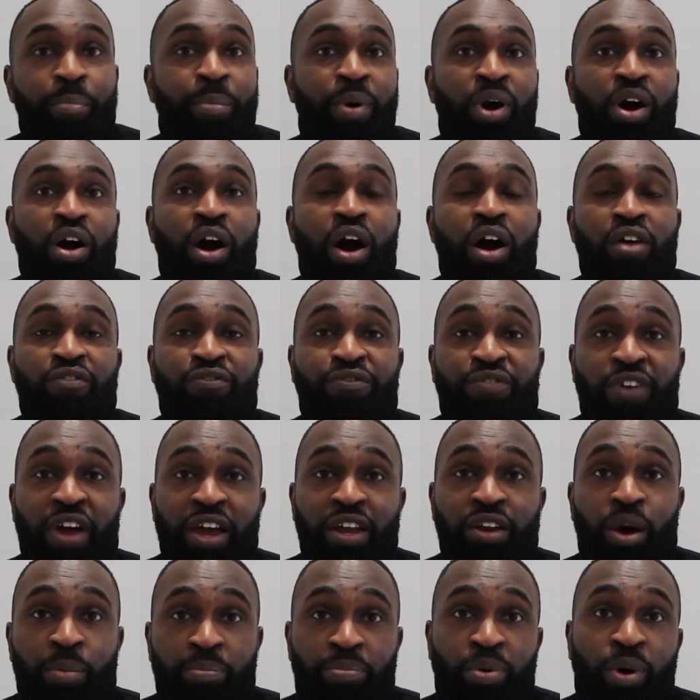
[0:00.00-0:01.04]
but can't
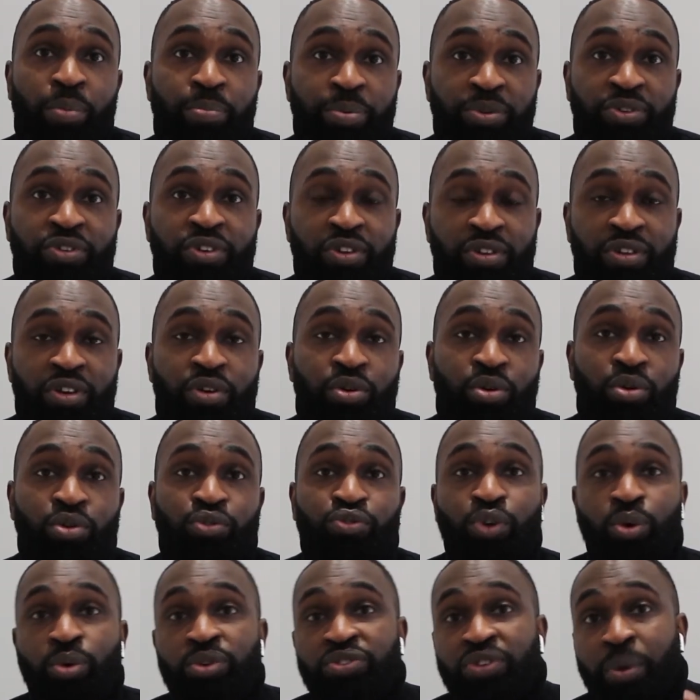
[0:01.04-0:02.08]
find a property deal.
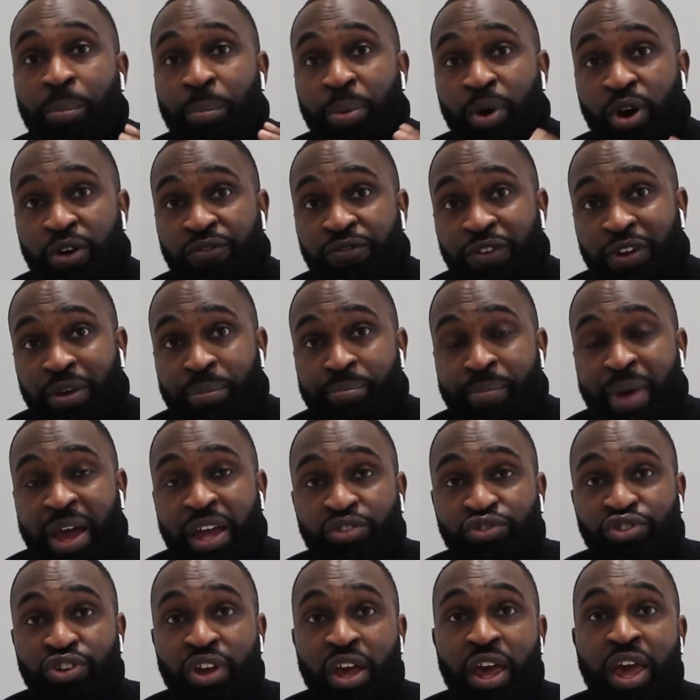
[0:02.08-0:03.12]
So it's a perfect
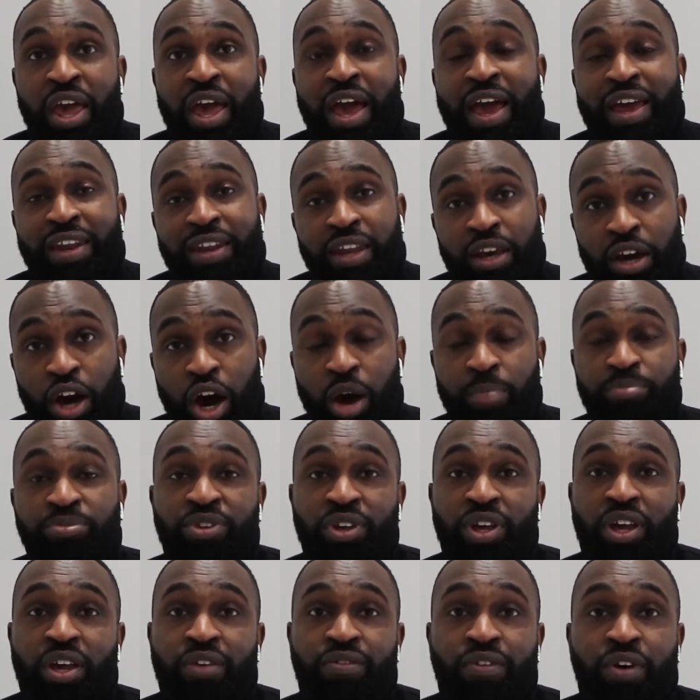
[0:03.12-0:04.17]
match, and they come
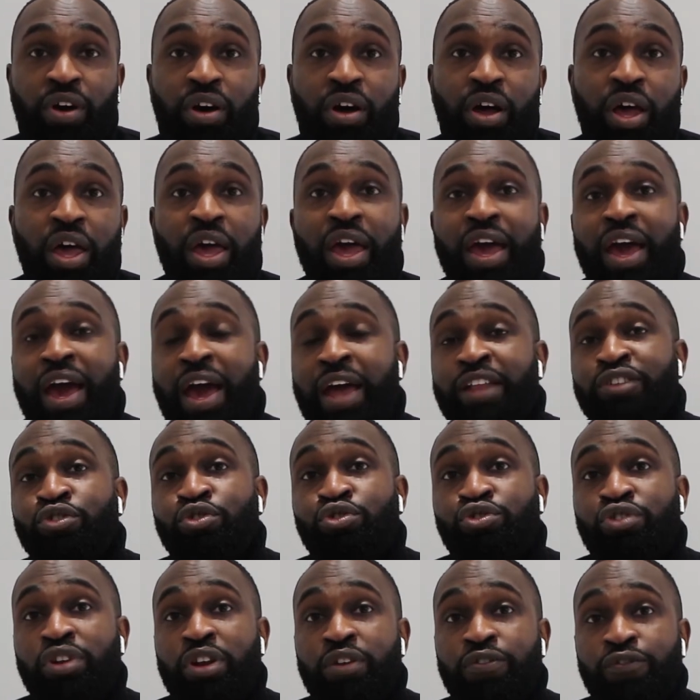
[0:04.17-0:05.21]
together and
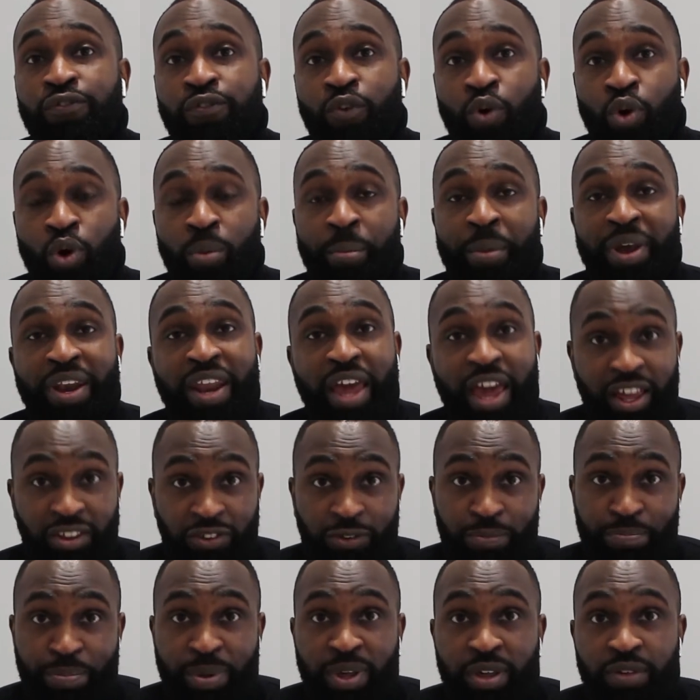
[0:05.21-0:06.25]
usually form an
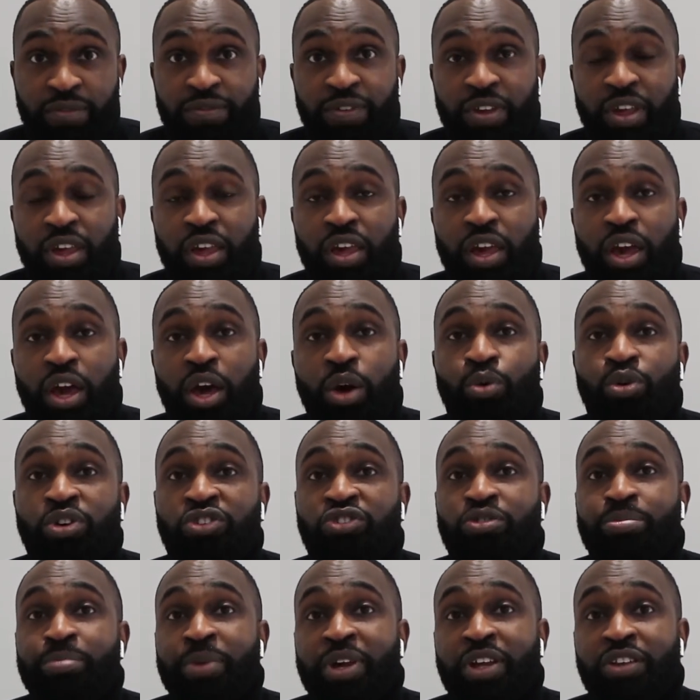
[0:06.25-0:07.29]
SPV,
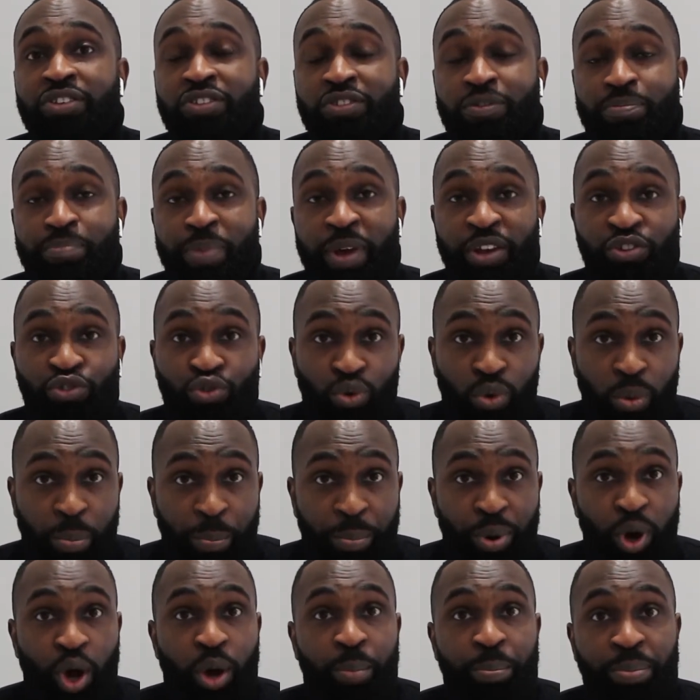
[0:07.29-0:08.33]
which means special
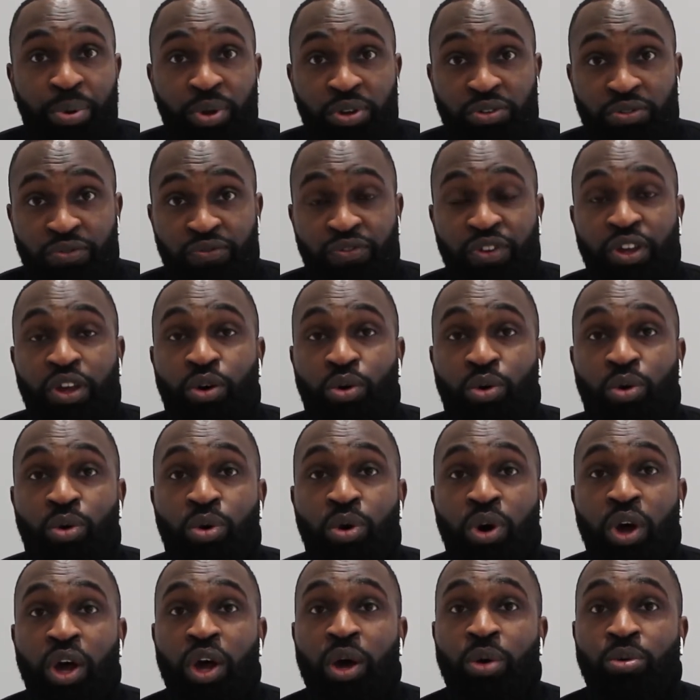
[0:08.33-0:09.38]
purpose
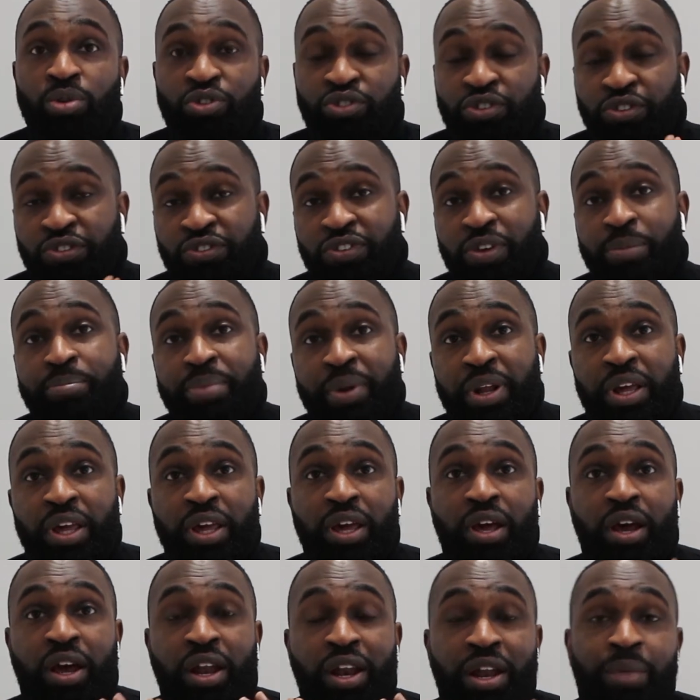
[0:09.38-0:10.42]
vehicle, which is
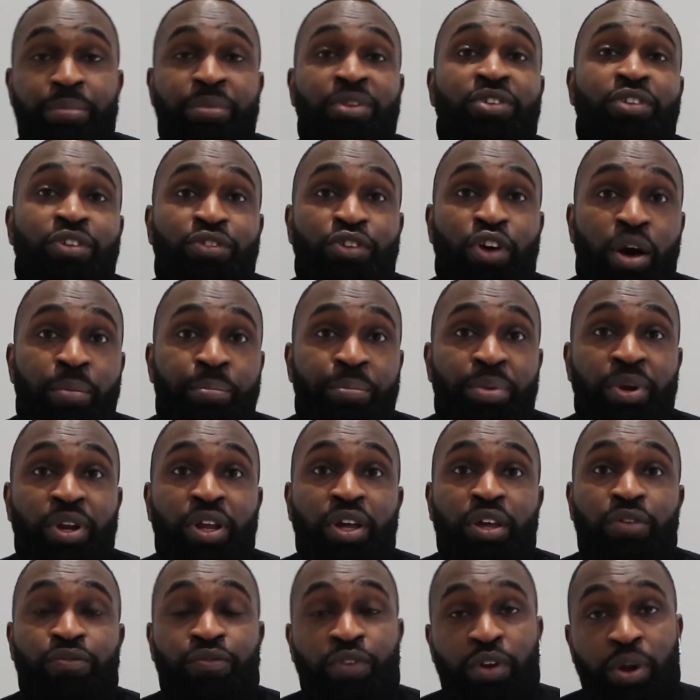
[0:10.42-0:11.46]
simply a limited
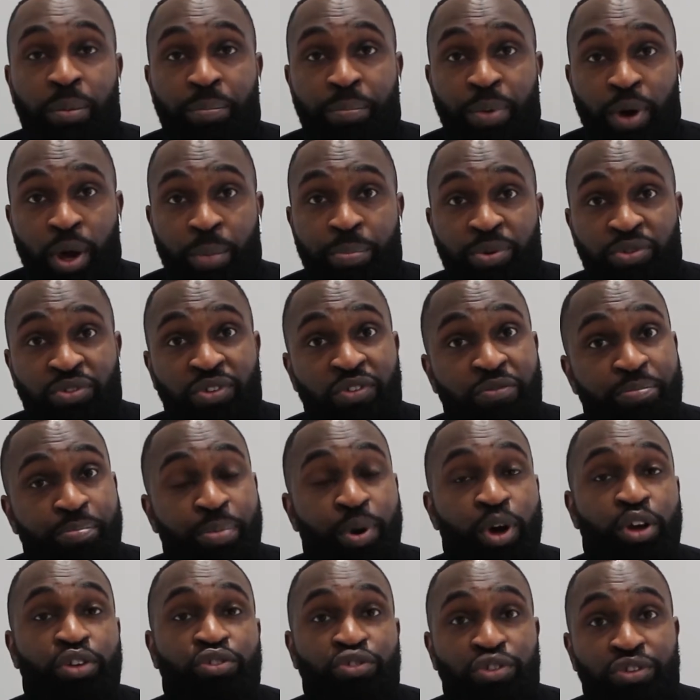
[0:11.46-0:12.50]
company for the purpose of
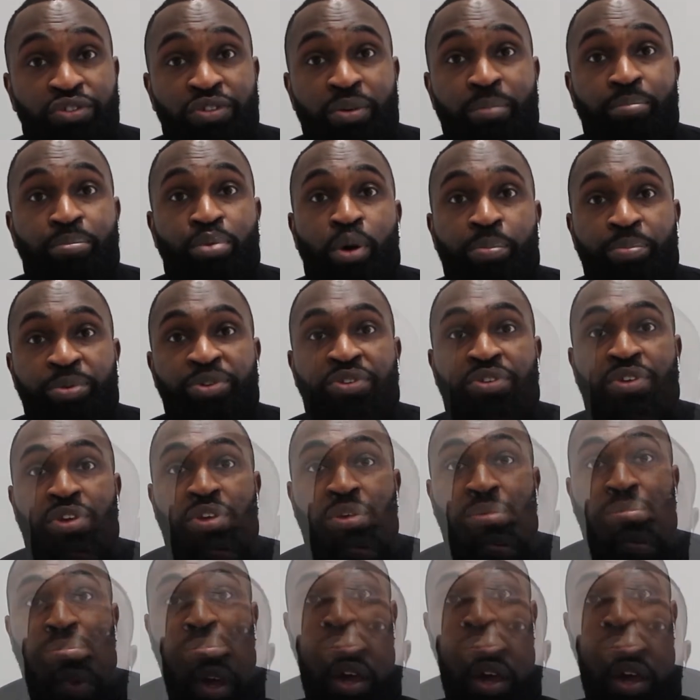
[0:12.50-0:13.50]
purchasing property.